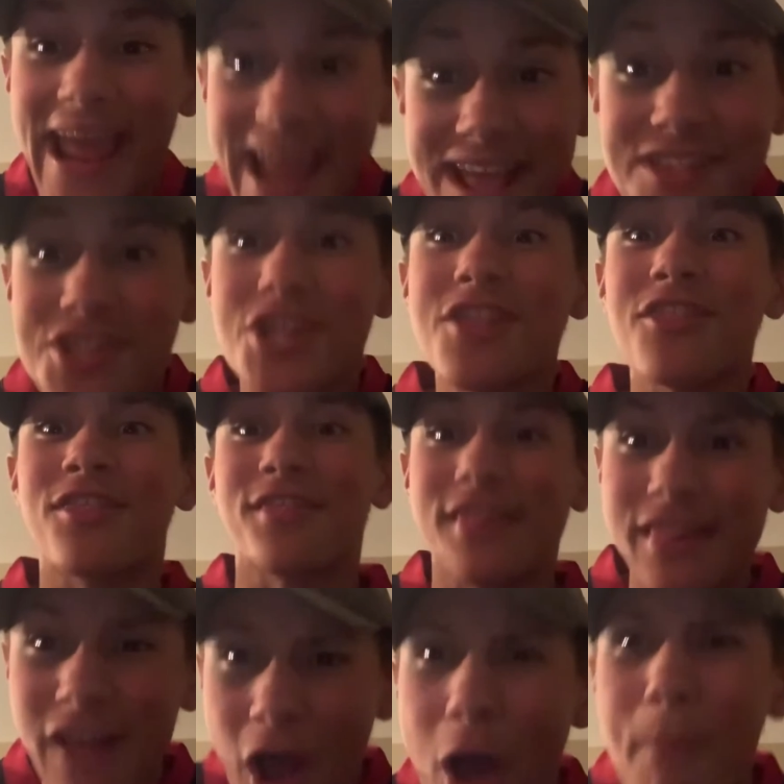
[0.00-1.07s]
ancient
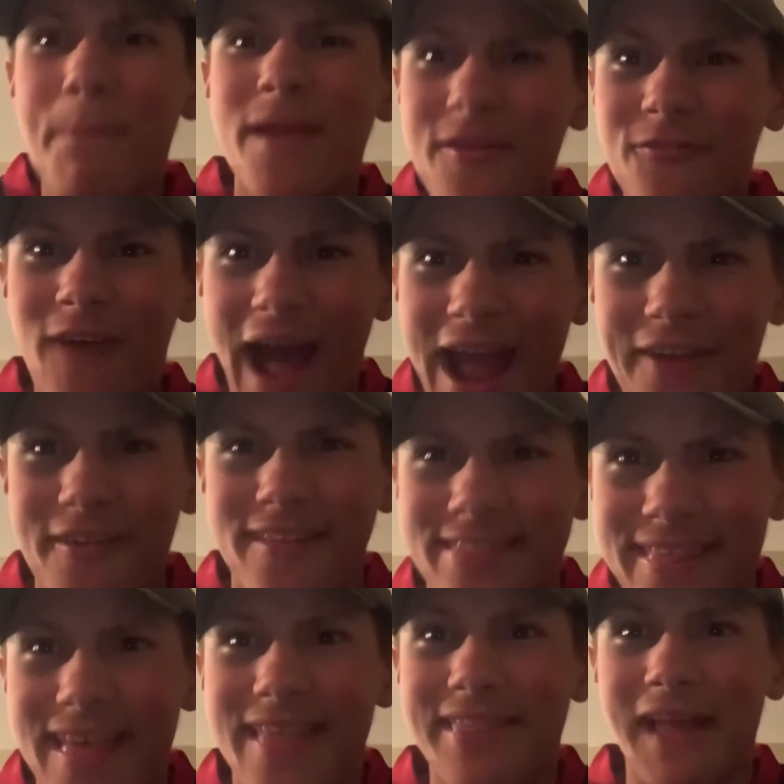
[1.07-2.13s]
zombie
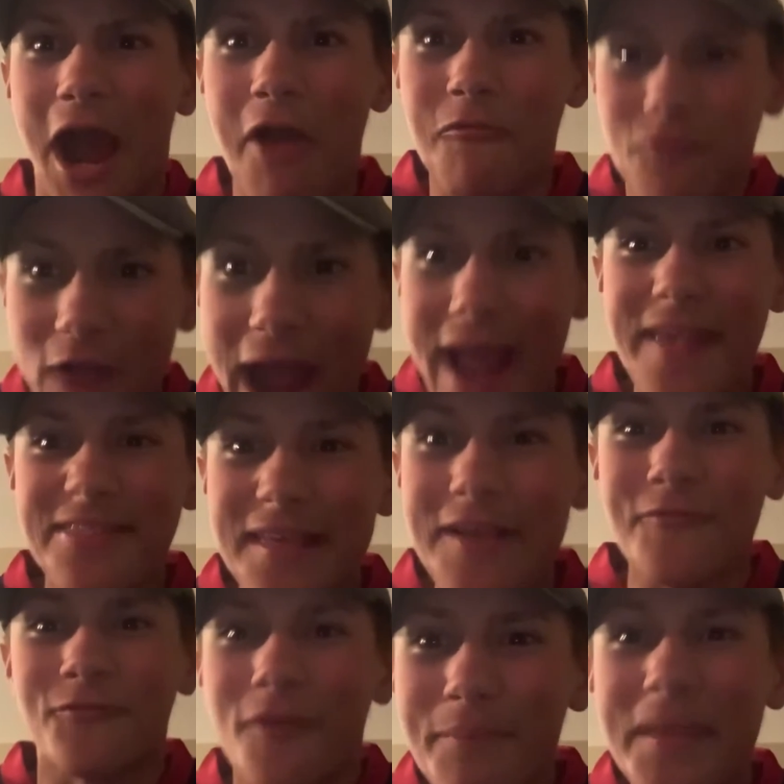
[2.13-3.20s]
viruses
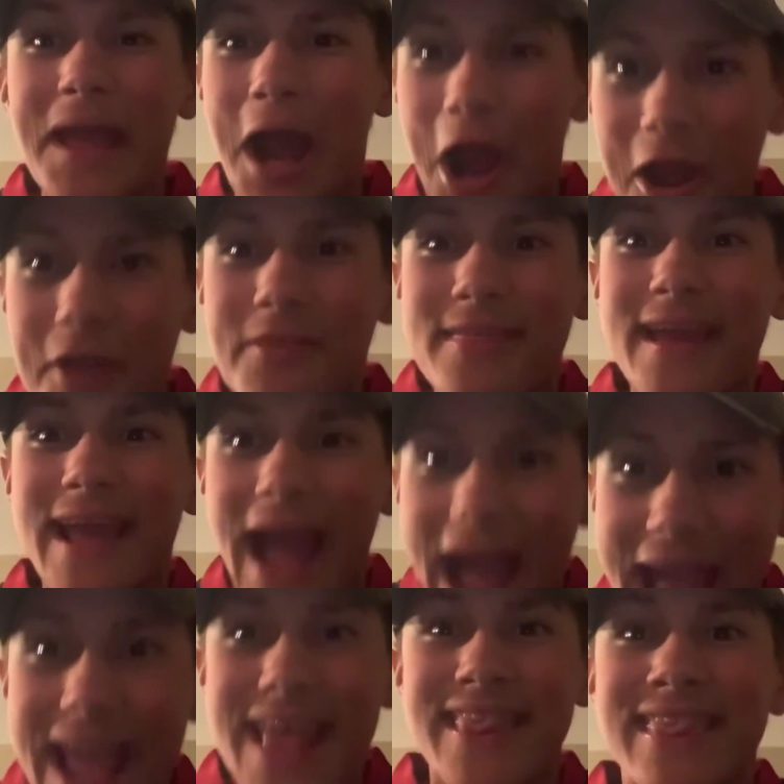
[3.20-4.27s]
arising from the Arctic
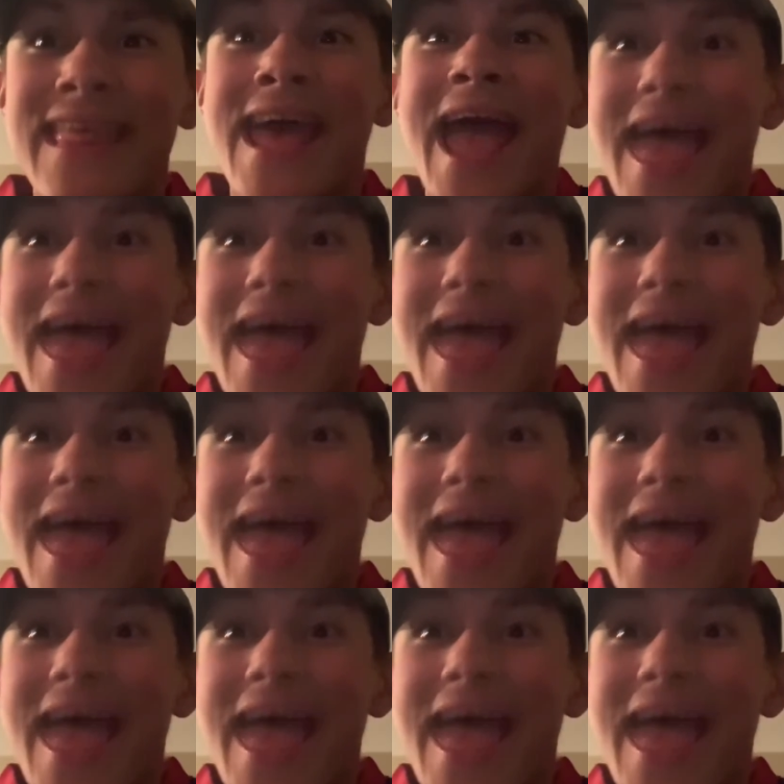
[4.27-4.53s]
ice